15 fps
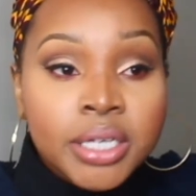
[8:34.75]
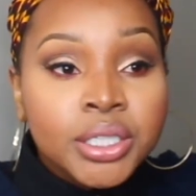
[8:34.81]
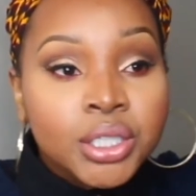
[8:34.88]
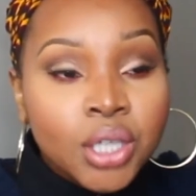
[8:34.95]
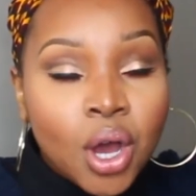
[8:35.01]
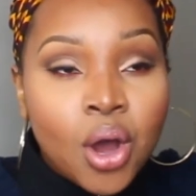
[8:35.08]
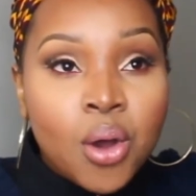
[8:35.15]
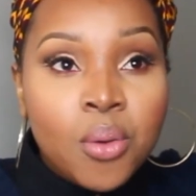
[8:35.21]

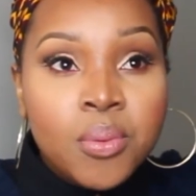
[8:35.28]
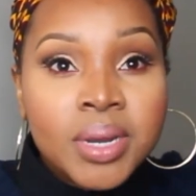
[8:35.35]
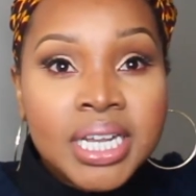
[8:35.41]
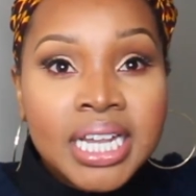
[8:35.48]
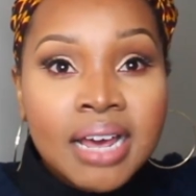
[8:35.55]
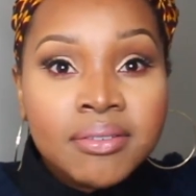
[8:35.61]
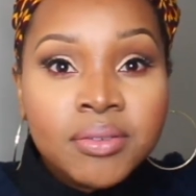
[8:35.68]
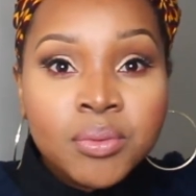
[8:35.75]
So we
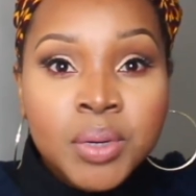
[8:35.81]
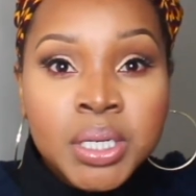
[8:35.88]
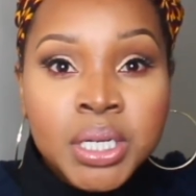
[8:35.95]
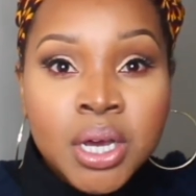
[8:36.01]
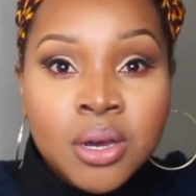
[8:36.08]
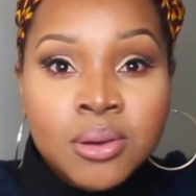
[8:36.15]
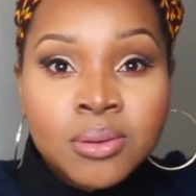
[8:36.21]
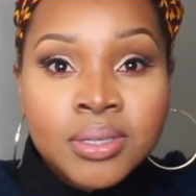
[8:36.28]
left
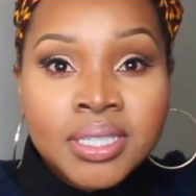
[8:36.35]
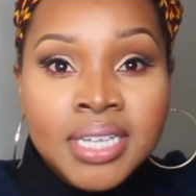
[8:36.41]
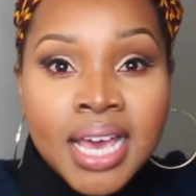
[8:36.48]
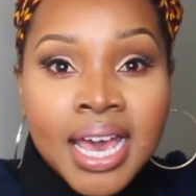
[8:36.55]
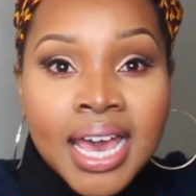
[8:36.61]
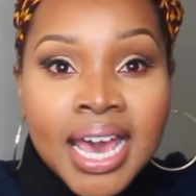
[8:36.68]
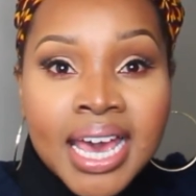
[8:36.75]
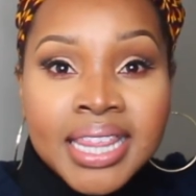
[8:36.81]
windows,
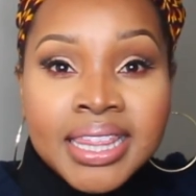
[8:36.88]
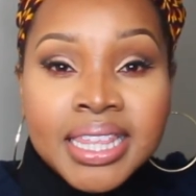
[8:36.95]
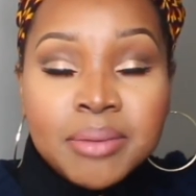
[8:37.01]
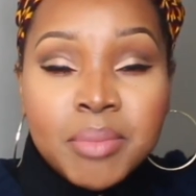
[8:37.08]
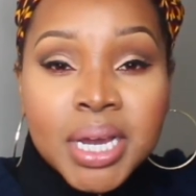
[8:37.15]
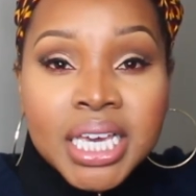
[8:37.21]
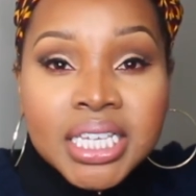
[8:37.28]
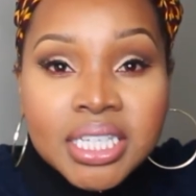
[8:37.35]
and the
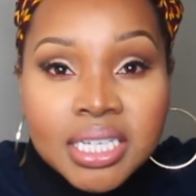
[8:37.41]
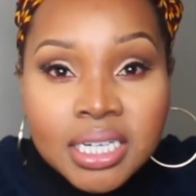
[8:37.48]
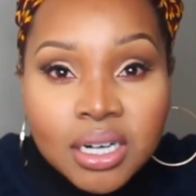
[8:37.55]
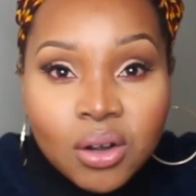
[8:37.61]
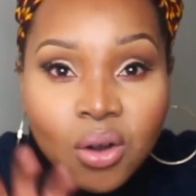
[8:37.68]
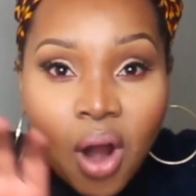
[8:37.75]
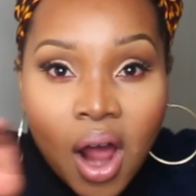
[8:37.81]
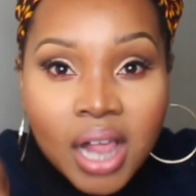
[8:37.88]
monkeys
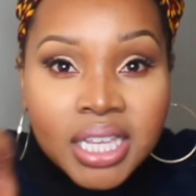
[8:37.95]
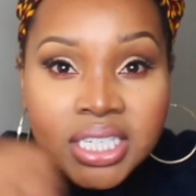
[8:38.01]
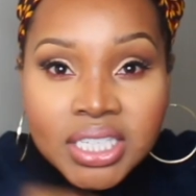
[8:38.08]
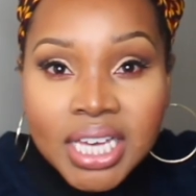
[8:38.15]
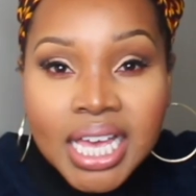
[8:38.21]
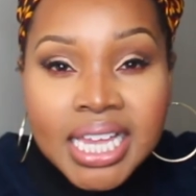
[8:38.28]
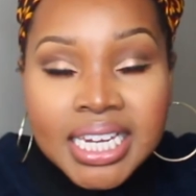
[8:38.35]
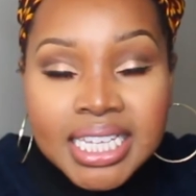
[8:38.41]
could crawl
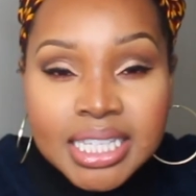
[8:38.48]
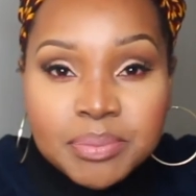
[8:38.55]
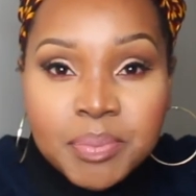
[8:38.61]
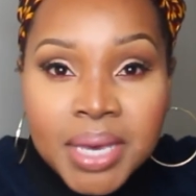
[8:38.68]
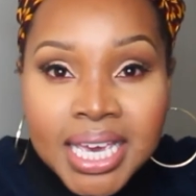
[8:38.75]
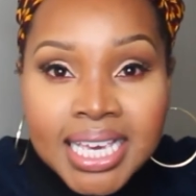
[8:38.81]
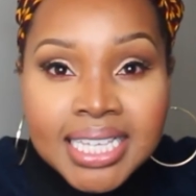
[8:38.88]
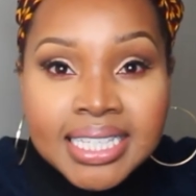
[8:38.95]
into any
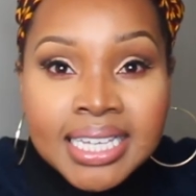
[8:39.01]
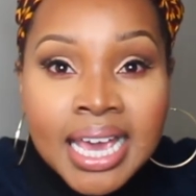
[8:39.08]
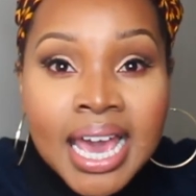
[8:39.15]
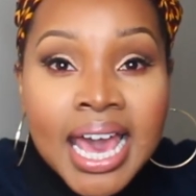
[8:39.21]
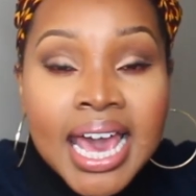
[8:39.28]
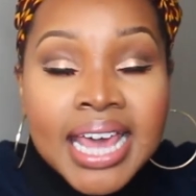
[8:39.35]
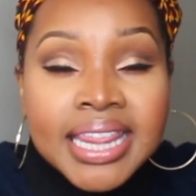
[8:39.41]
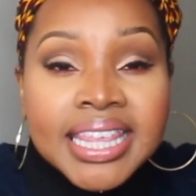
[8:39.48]
space,
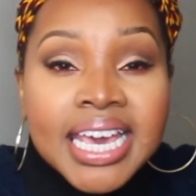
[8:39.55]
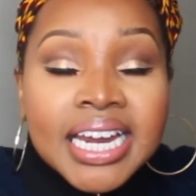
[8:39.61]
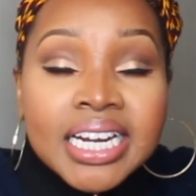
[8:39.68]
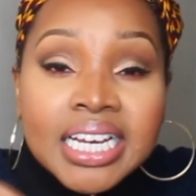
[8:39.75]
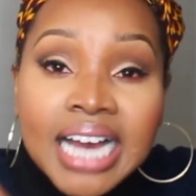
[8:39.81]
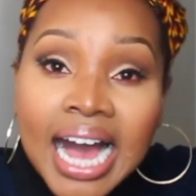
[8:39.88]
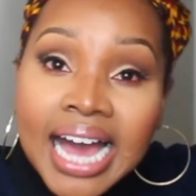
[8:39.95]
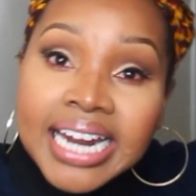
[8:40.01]
and they
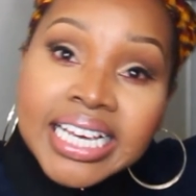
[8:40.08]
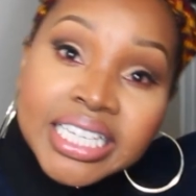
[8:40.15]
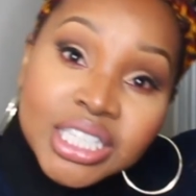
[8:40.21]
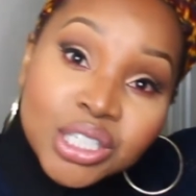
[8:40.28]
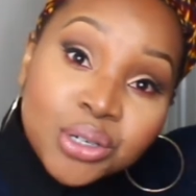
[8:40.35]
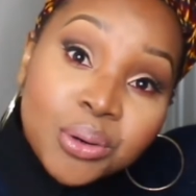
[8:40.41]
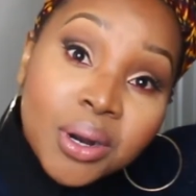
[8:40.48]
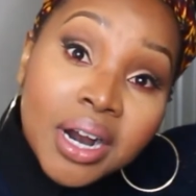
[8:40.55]
had got
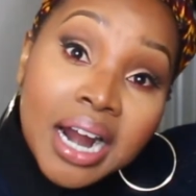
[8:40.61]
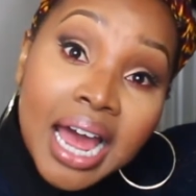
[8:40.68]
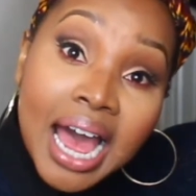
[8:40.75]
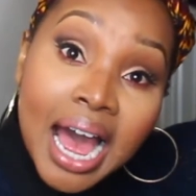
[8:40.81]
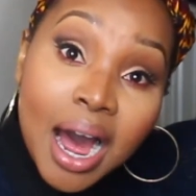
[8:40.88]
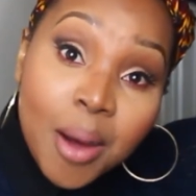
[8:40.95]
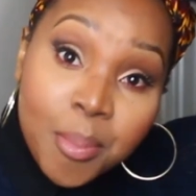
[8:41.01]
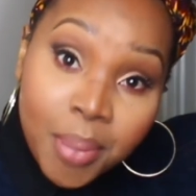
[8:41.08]
into our
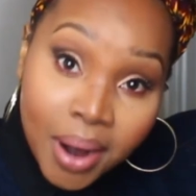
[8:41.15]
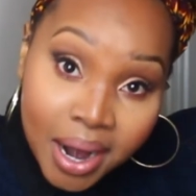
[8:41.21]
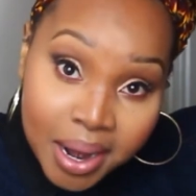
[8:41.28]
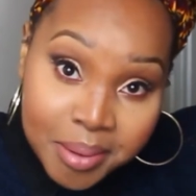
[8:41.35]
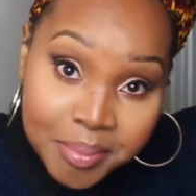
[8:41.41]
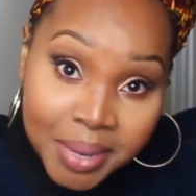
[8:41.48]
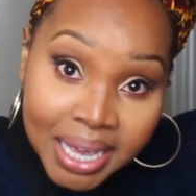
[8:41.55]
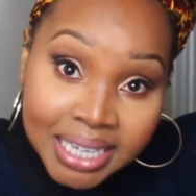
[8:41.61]

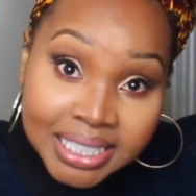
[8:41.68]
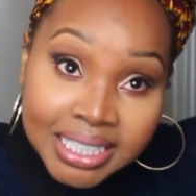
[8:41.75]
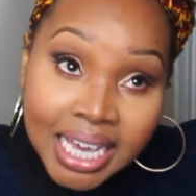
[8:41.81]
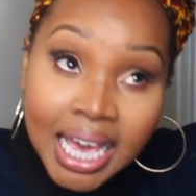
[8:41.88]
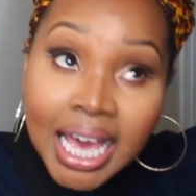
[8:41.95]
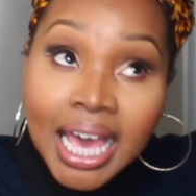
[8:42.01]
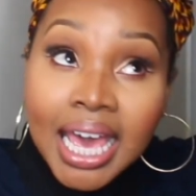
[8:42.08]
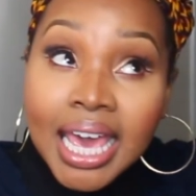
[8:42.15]
apartment,
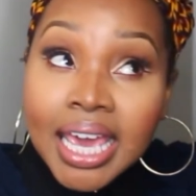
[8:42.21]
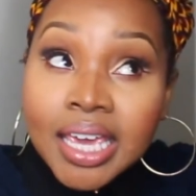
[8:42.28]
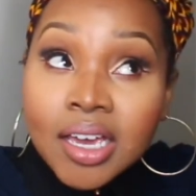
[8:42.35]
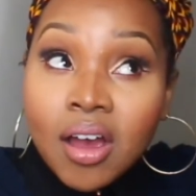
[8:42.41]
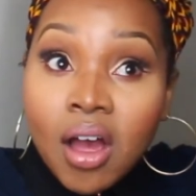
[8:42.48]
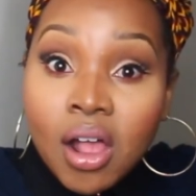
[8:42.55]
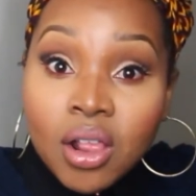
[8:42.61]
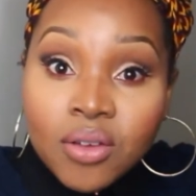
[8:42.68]

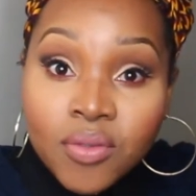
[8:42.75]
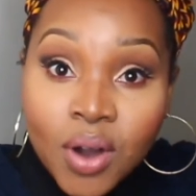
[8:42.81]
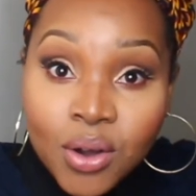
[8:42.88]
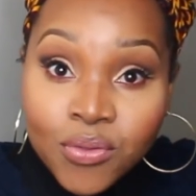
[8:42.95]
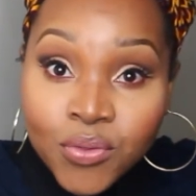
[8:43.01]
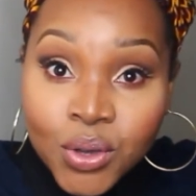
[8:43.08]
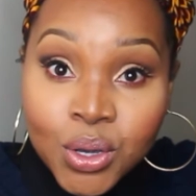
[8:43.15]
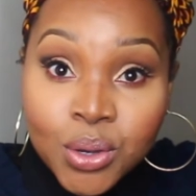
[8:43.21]
ate all of
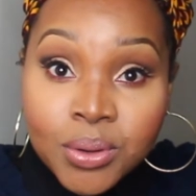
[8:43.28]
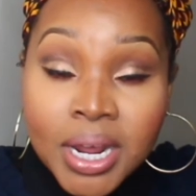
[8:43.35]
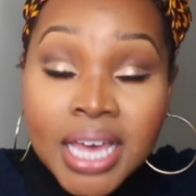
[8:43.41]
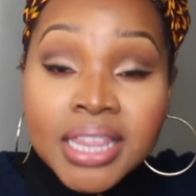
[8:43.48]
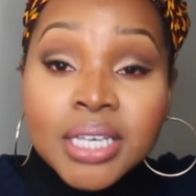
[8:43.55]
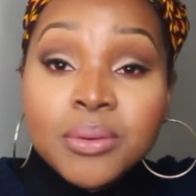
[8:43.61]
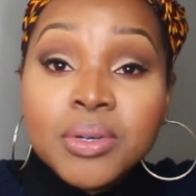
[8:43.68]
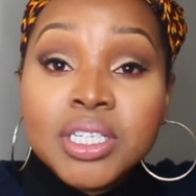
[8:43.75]
our food,
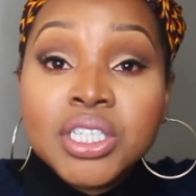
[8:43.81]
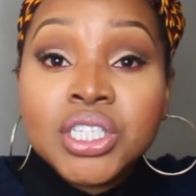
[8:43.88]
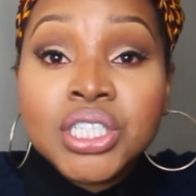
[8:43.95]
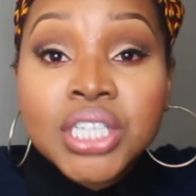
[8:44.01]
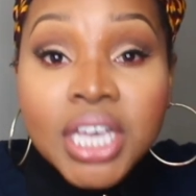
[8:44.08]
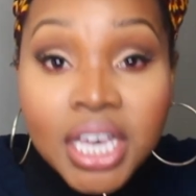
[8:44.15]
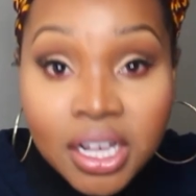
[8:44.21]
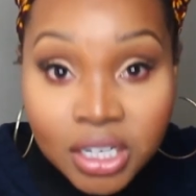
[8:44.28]
and they were
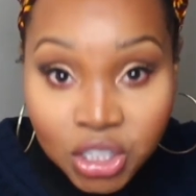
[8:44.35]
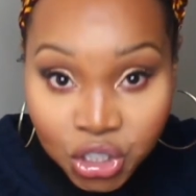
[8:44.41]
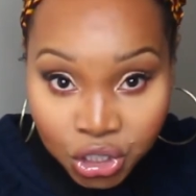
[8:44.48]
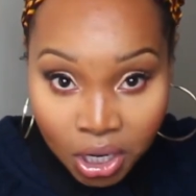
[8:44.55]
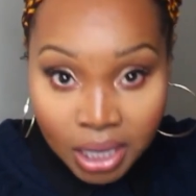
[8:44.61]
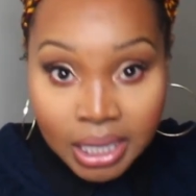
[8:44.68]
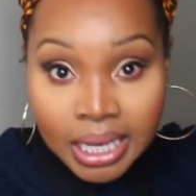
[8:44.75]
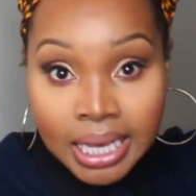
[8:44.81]
still
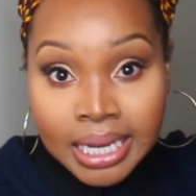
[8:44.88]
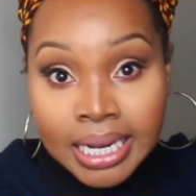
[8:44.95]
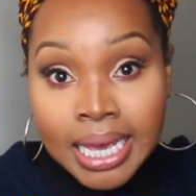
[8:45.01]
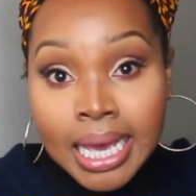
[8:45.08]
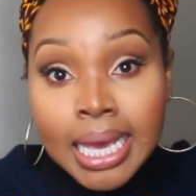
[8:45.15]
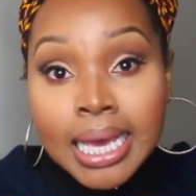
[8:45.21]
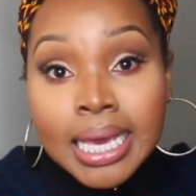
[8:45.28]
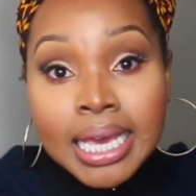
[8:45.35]
chilling
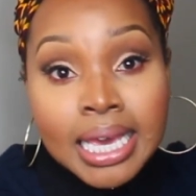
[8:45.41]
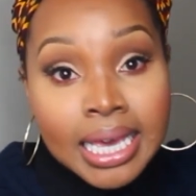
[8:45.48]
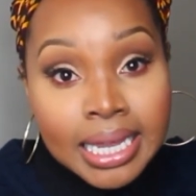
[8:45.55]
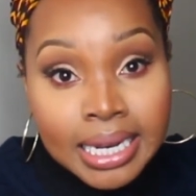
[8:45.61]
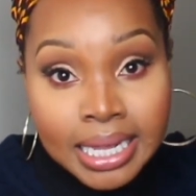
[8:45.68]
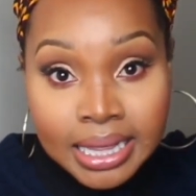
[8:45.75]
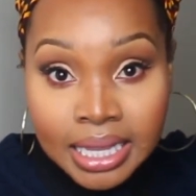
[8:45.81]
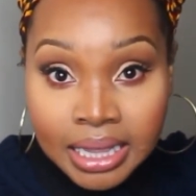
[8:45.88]

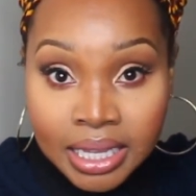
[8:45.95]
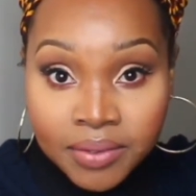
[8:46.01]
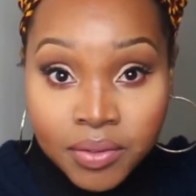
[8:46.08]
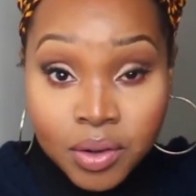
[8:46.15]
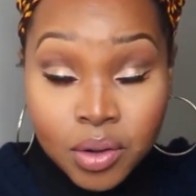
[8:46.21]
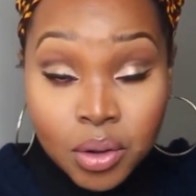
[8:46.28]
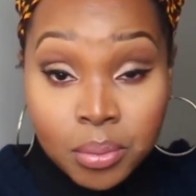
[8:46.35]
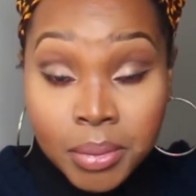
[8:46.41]
in the
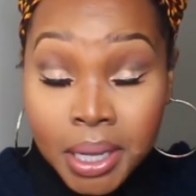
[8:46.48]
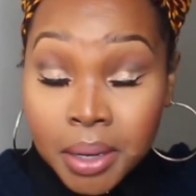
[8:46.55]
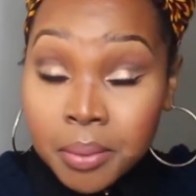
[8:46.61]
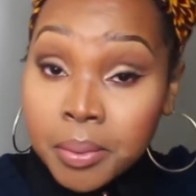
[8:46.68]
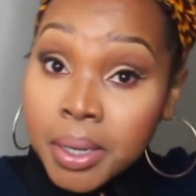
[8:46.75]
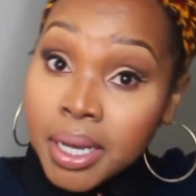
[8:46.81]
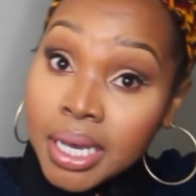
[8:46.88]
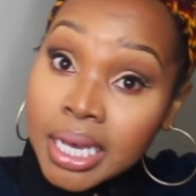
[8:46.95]
living room like
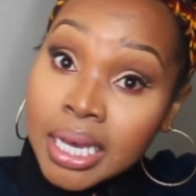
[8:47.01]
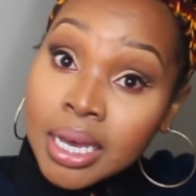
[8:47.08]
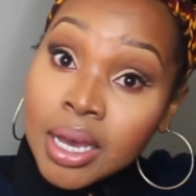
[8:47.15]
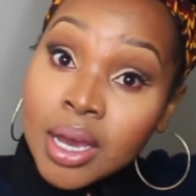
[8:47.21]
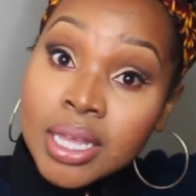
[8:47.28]
what?